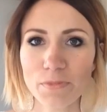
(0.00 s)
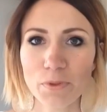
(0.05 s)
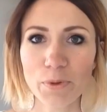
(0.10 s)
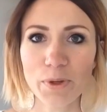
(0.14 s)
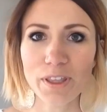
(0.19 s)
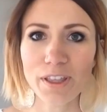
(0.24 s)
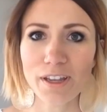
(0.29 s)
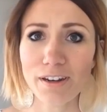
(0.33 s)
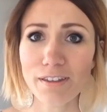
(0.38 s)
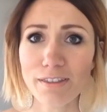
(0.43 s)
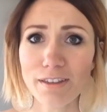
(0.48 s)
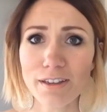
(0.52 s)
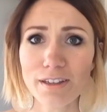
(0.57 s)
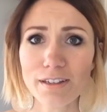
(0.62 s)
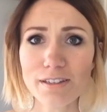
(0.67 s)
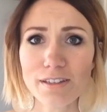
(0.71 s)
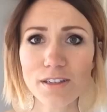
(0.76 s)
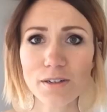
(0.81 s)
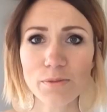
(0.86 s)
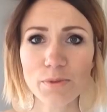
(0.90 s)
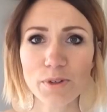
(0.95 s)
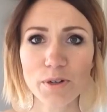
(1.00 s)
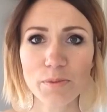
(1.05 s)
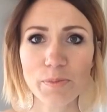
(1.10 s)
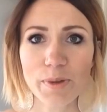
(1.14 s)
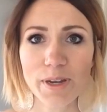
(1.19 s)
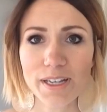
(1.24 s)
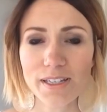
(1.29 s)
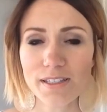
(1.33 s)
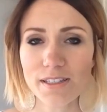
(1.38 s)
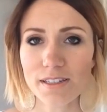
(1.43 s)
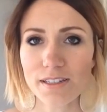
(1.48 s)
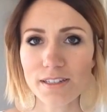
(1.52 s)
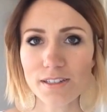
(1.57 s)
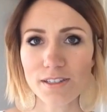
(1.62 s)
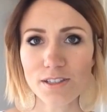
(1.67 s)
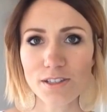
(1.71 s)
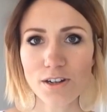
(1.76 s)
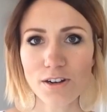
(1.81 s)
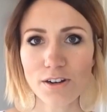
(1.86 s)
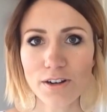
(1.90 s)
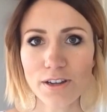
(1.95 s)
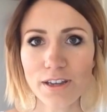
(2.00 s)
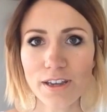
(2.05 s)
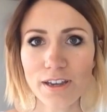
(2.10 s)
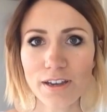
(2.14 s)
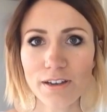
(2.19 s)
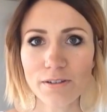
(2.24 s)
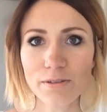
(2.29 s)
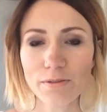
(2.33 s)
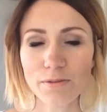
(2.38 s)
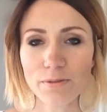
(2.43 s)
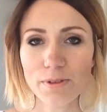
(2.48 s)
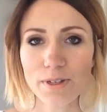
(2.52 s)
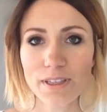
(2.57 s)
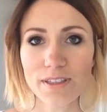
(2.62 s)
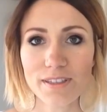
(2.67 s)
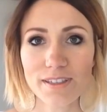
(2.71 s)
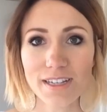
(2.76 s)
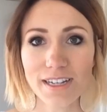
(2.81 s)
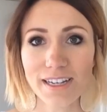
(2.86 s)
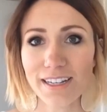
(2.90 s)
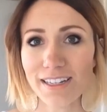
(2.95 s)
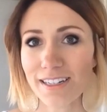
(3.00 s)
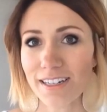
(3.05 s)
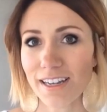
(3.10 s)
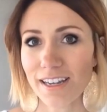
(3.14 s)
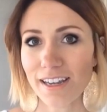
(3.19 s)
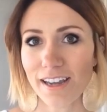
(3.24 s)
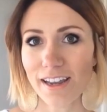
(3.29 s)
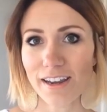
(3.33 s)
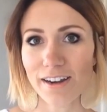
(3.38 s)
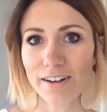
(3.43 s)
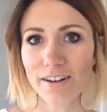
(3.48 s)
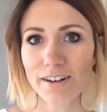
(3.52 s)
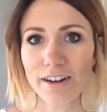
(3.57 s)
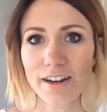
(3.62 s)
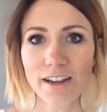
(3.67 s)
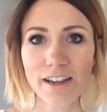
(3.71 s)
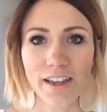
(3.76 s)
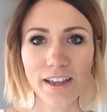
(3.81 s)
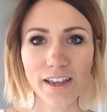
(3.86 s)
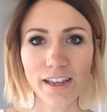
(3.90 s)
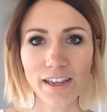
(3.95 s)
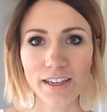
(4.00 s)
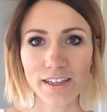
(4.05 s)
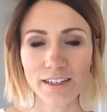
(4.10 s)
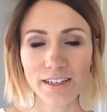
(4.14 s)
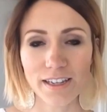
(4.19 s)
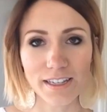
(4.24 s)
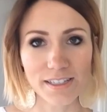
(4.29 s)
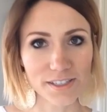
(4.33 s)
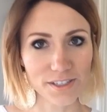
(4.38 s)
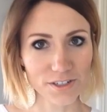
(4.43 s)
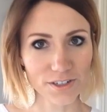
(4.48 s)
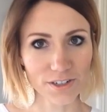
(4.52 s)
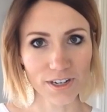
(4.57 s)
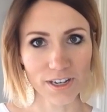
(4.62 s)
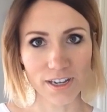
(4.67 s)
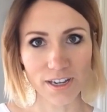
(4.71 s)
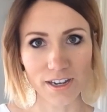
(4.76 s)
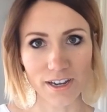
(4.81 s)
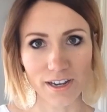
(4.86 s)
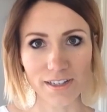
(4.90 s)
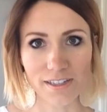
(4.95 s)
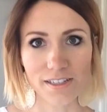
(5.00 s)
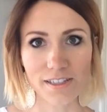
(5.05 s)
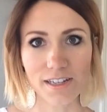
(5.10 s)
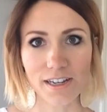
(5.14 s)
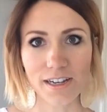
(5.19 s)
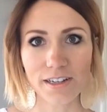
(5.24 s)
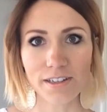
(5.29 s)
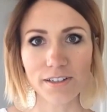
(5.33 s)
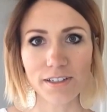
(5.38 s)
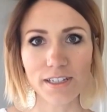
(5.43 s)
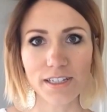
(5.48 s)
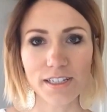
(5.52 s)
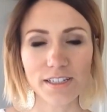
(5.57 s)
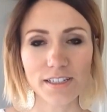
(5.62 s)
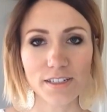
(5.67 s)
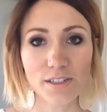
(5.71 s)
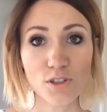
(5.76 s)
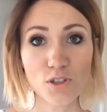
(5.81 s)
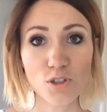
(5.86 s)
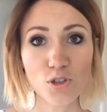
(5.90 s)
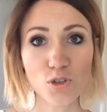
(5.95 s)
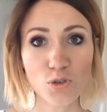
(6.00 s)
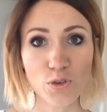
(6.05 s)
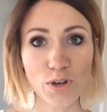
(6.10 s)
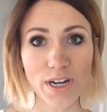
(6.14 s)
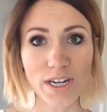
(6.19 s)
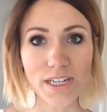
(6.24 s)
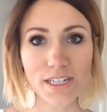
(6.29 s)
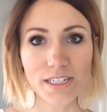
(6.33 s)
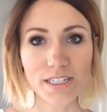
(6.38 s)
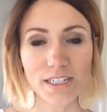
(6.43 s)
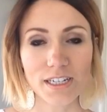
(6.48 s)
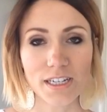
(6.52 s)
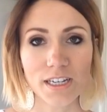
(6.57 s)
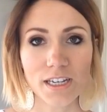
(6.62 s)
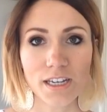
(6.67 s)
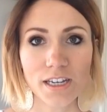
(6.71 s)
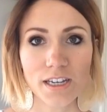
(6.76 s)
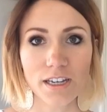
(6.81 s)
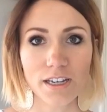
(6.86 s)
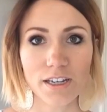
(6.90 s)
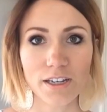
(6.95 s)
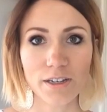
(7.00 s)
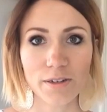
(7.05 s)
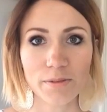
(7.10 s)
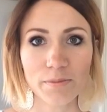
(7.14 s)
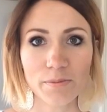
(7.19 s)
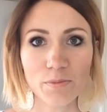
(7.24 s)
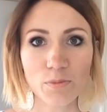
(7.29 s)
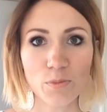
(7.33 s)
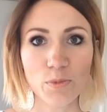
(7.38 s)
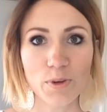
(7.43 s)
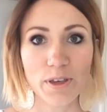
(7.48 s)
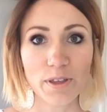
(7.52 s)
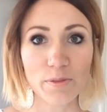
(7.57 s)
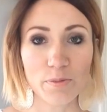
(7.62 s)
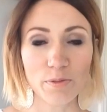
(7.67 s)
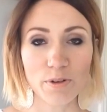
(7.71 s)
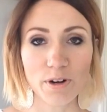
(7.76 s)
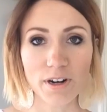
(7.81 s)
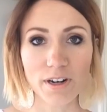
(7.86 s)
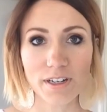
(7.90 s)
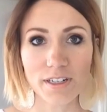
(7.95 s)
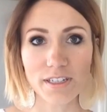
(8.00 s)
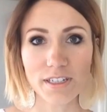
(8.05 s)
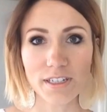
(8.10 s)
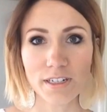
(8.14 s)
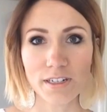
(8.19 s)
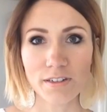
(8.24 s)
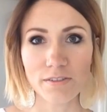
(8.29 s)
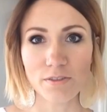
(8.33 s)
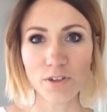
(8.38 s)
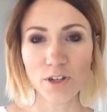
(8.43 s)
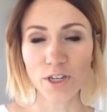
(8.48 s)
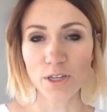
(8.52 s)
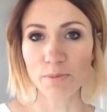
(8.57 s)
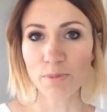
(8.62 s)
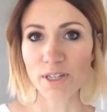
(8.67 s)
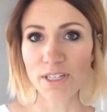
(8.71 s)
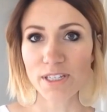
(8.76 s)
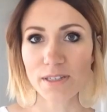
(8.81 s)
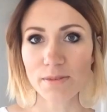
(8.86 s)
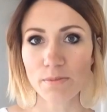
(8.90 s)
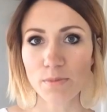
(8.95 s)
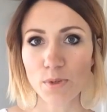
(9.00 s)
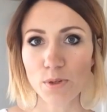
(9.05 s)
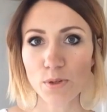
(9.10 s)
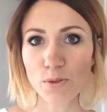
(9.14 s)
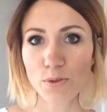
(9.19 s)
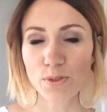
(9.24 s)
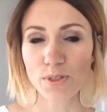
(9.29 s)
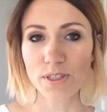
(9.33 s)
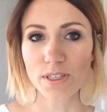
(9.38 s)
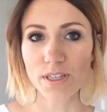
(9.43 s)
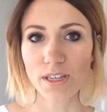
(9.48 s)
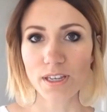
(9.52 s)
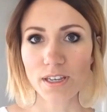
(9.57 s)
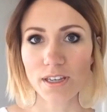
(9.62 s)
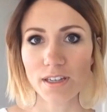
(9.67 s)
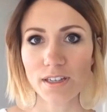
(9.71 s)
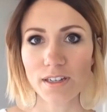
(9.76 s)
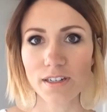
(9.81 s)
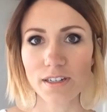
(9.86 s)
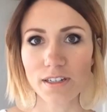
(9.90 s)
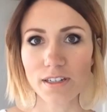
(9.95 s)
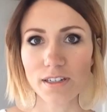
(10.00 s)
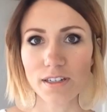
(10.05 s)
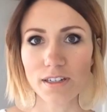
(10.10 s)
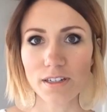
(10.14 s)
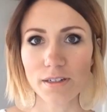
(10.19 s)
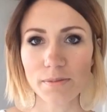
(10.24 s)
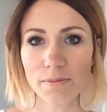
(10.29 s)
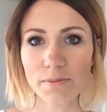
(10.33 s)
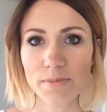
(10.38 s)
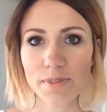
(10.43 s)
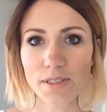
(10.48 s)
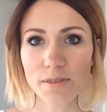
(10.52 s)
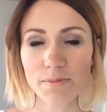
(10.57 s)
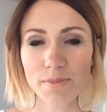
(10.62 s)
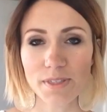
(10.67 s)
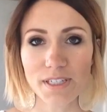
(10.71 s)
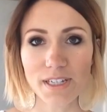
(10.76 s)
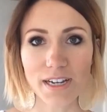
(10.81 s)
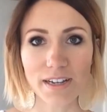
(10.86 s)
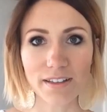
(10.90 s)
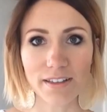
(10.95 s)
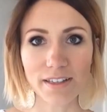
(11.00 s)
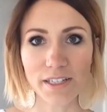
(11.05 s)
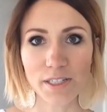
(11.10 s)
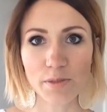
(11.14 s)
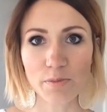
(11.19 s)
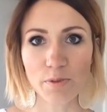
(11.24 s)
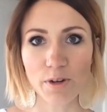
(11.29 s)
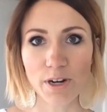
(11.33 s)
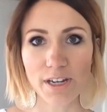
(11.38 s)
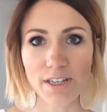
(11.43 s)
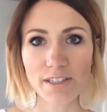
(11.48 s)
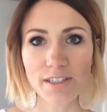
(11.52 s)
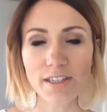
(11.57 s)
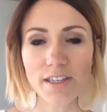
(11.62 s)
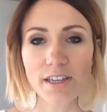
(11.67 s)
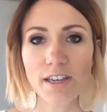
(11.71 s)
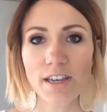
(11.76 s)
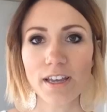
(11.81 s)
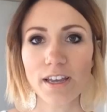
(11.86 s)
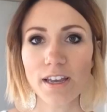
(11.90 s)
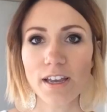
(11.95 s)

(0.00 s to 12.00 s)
the way that I think is going to work best is starting out with second day hair, and yesterday I styled it straight with product in it, volumizing mousse, and some styling sprays.